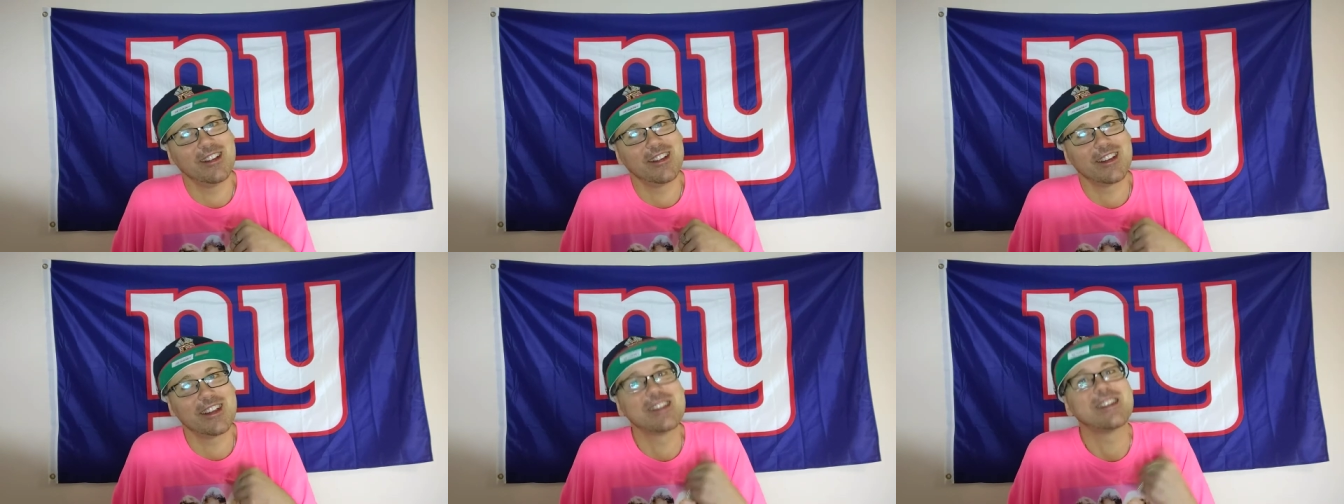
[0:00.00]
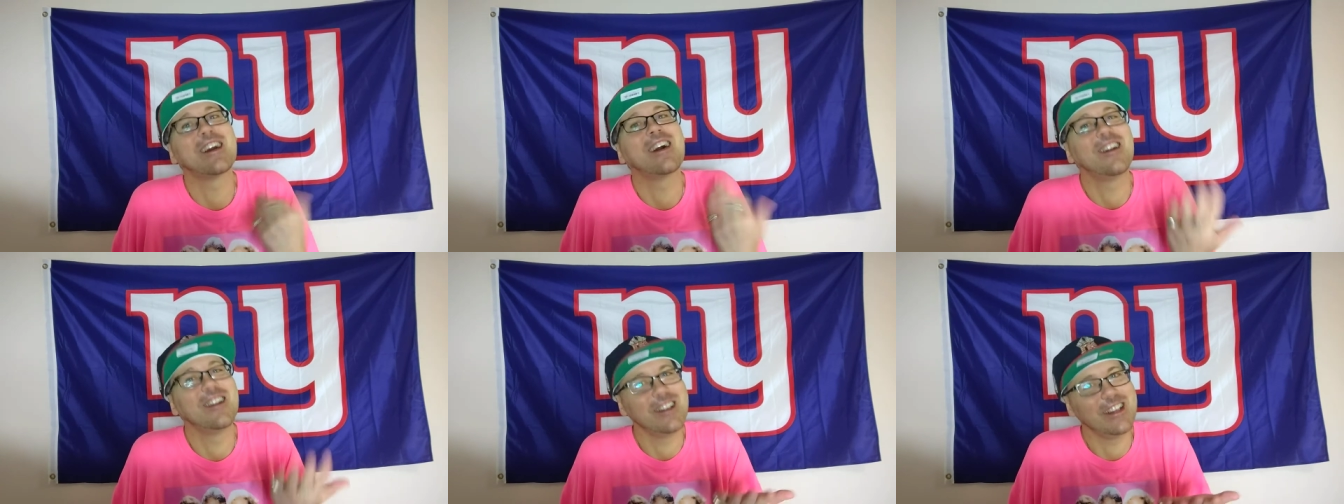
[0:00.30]
because
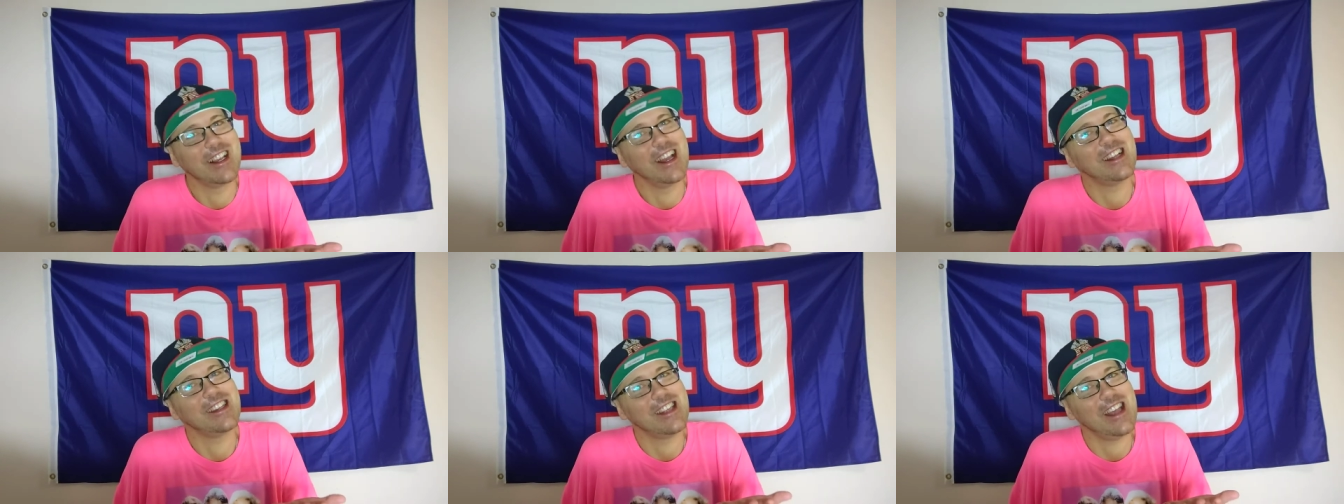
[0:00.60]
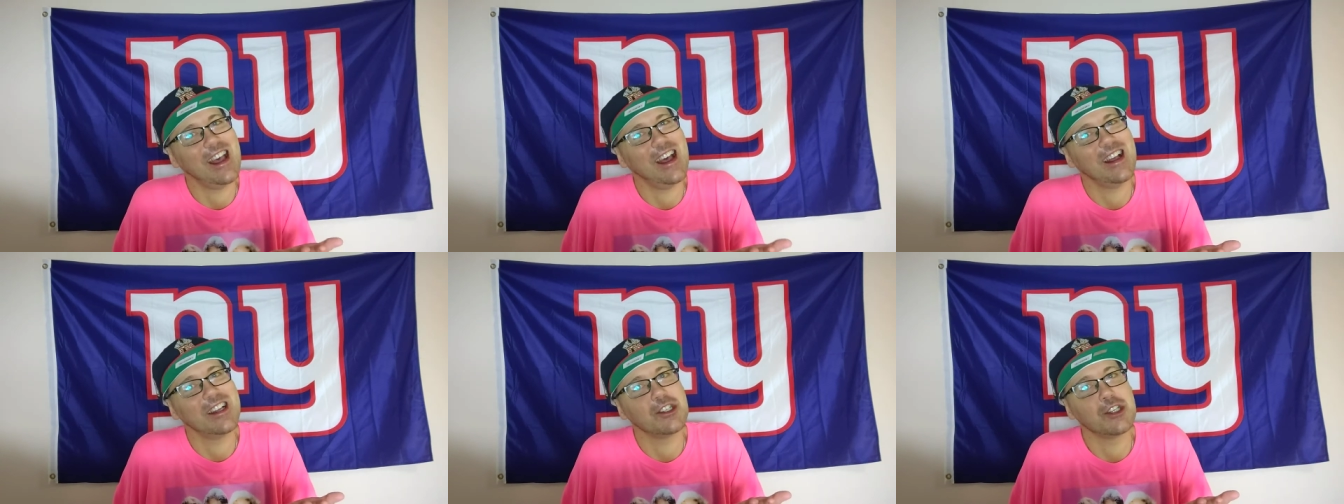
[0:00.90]
Ernie got the
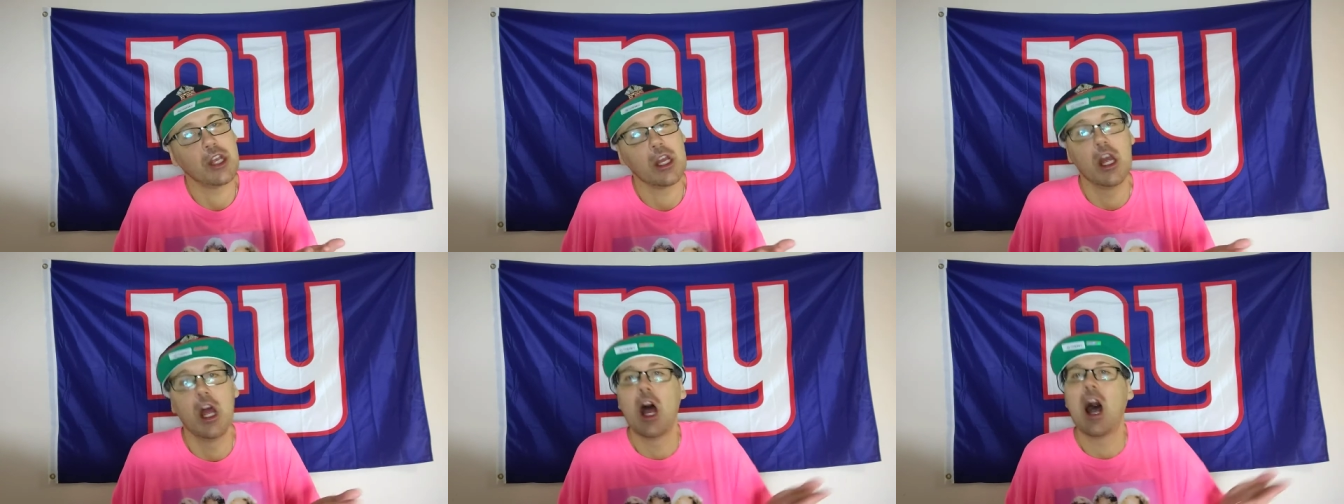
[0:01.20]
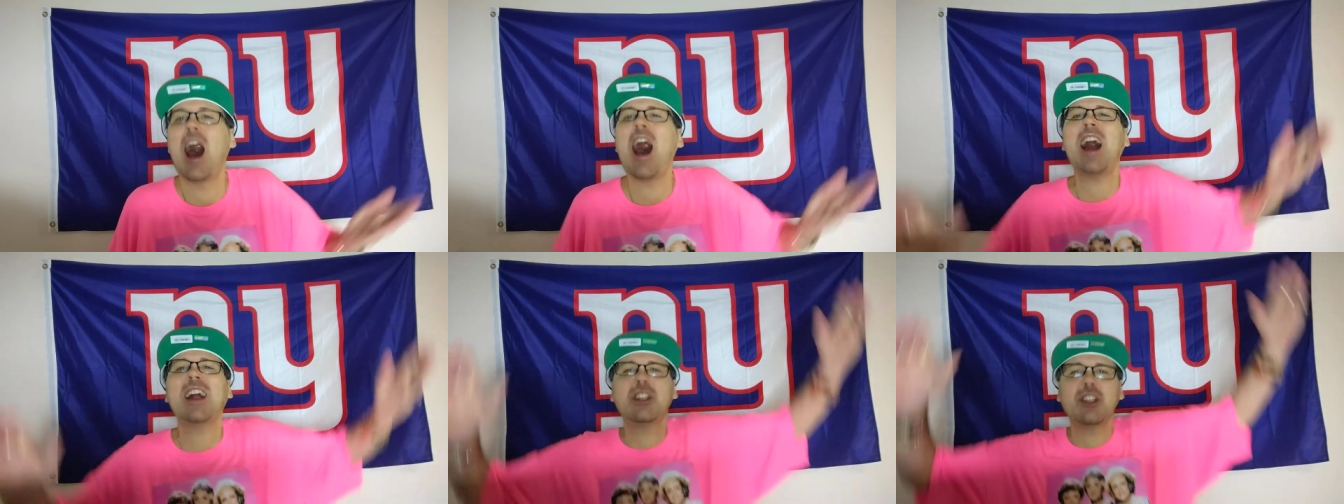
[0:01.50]
hot shit.
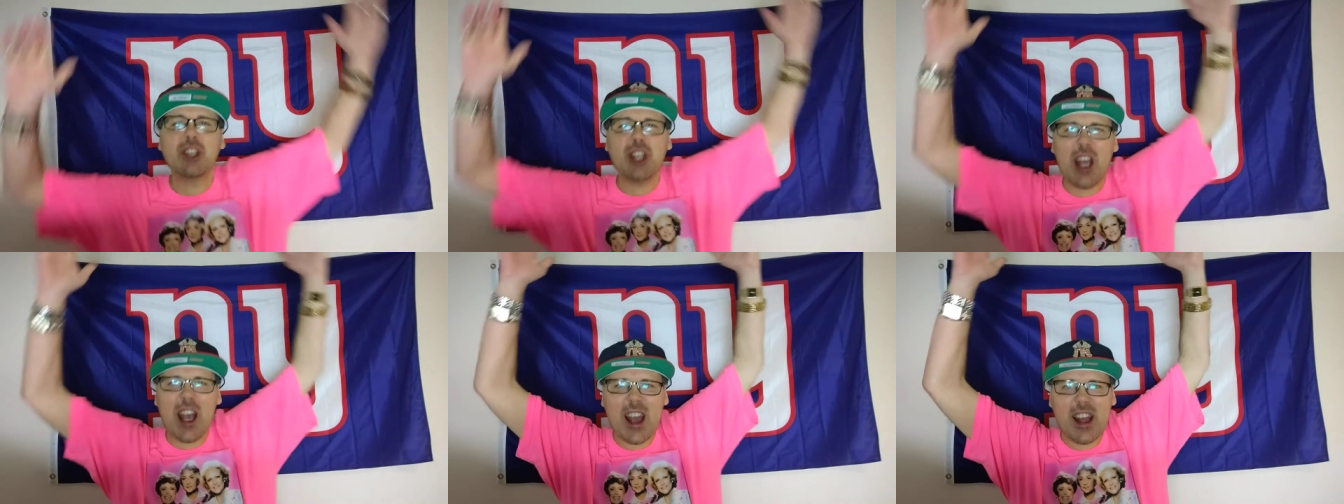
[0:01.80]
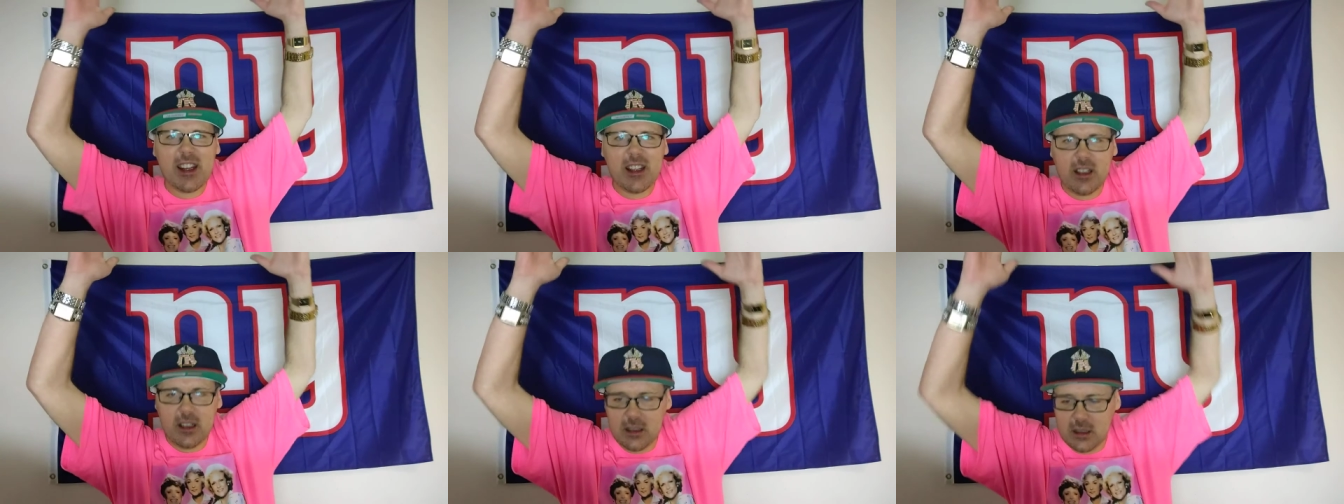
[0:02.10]
Hot
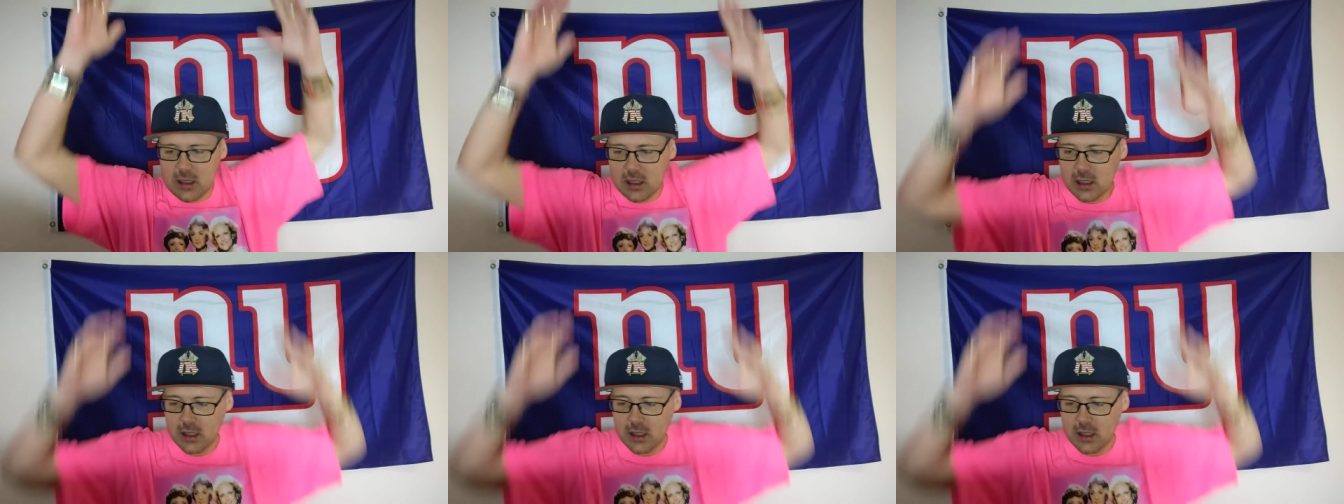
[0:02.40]
shit!